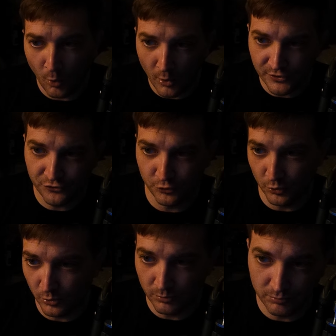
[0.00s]

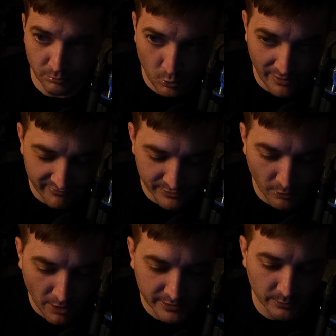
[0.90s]
onto whoever
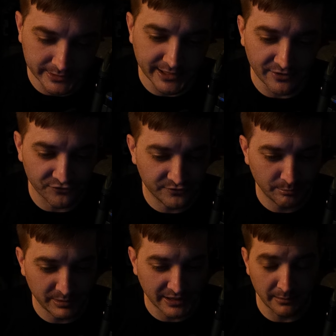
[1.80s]
they're arguing against
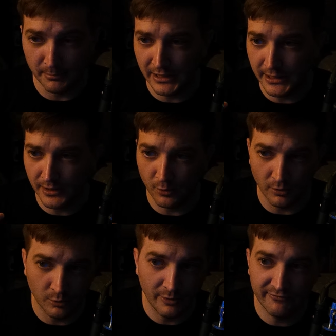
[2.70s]
be it me
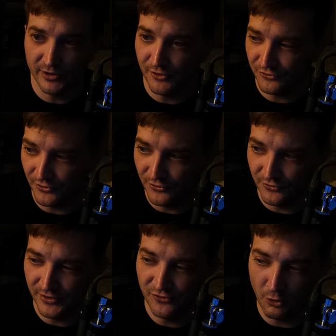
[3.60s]
or whoever else
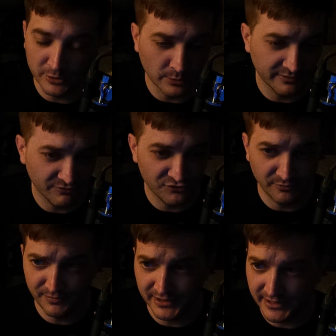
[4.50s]
is is arguing for
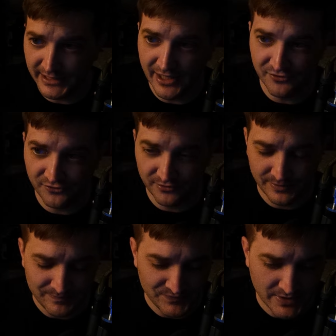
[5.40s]
something against
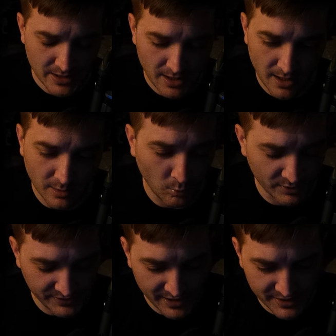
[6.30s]
uh,
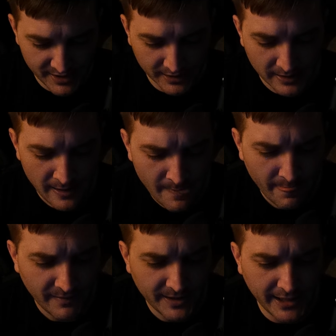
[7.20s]
what they think
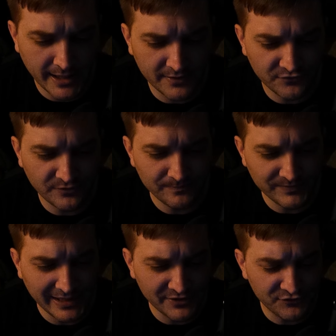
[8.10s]
and
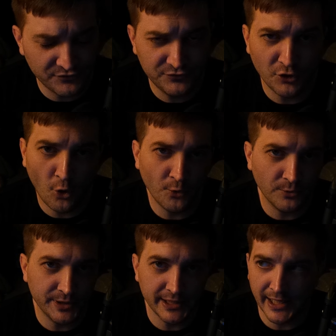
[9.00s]
it's
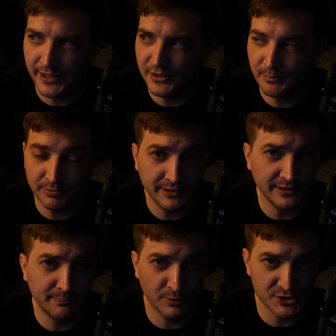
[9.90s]
totally and
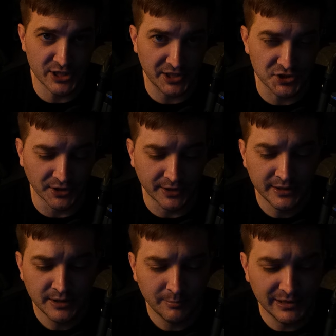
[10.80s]
completely projection
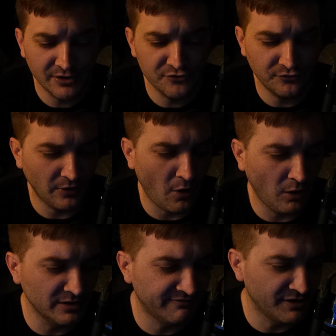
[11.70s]
because
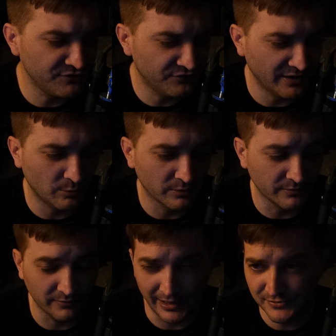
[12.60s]
all of us that
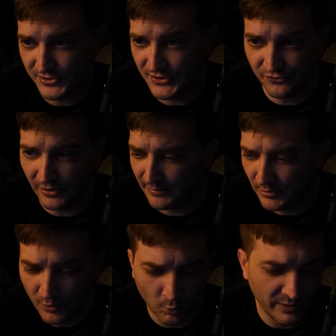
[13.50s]
were I just
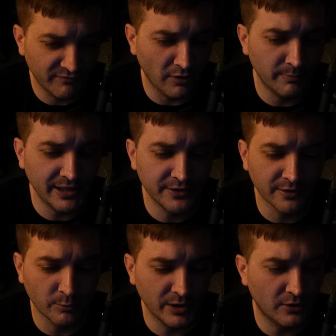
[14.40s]
described, we've all been
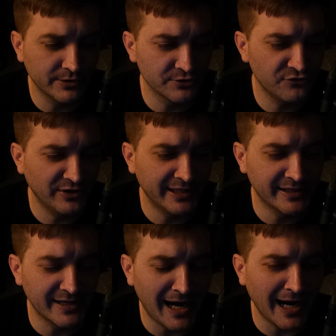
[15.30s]
there. We all understand
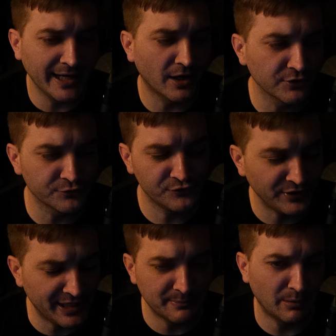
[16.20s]
that. I
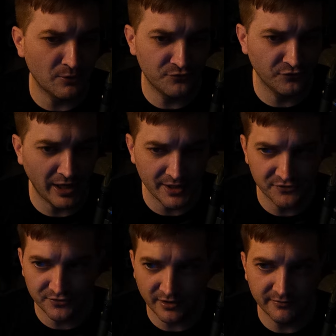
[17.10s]
understand both
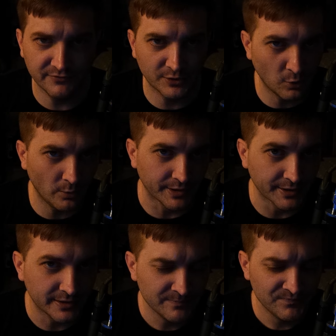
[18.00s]
sides of the
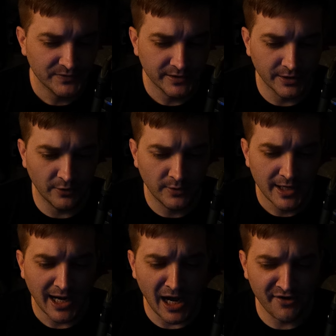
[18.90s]
coin. You know,
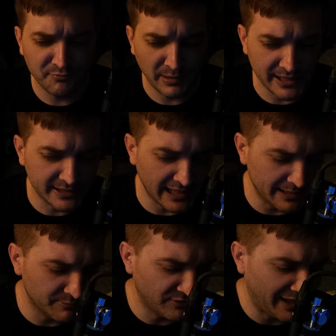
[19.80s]
I've played
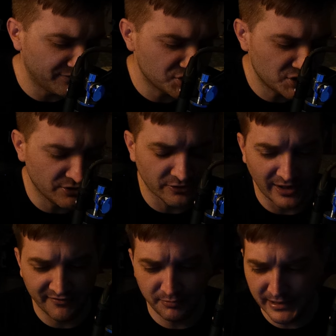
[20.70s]
games as a
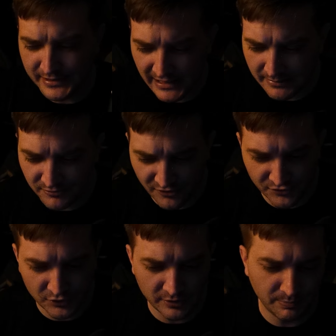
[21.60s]
shitter. I've played games as
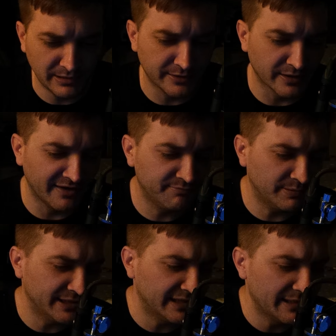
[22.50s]
a good player. I've
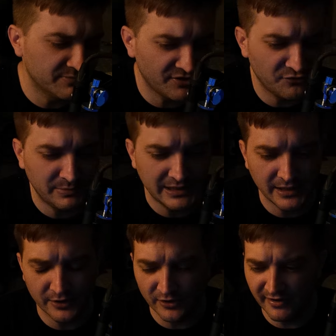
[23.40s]
played games as a
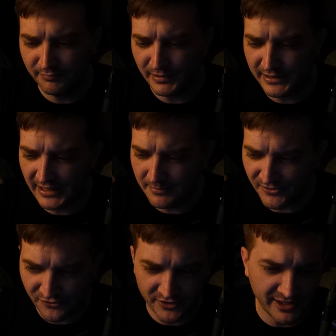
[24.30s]
beginner. I've played
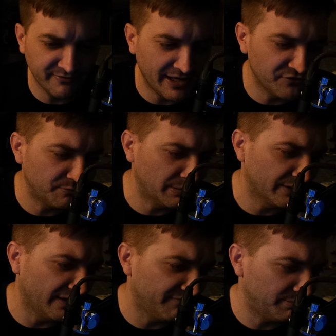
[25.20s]
games as an advanced
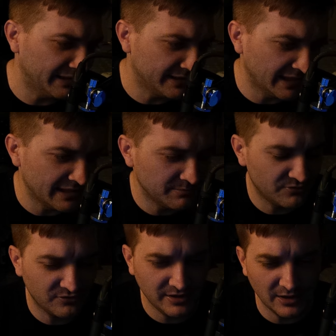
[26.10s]
player. I've played
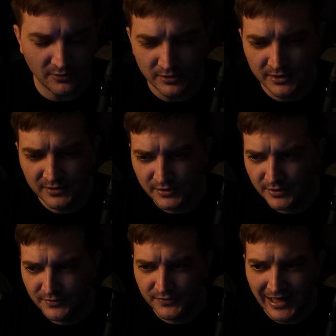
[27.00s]
games, you know,
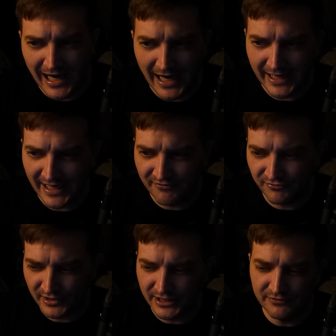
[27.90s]
I
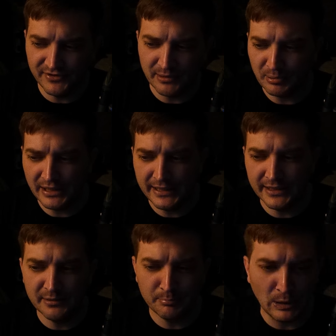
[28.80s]
have lived and played
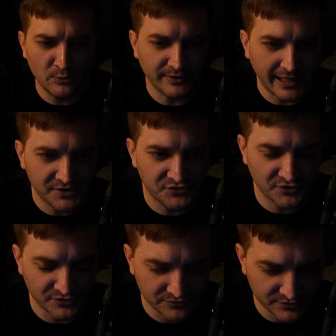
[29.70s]
in both ends
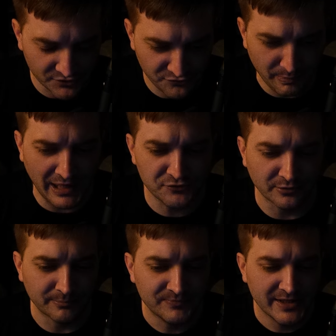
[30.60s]
of the, the
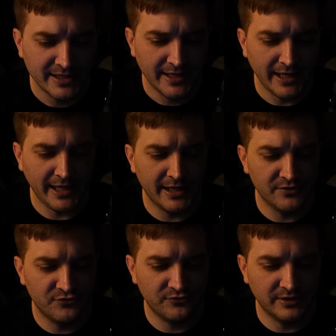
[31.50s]
spectrum.
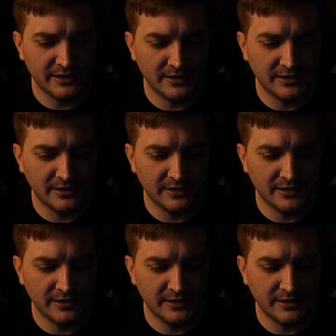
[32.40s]
And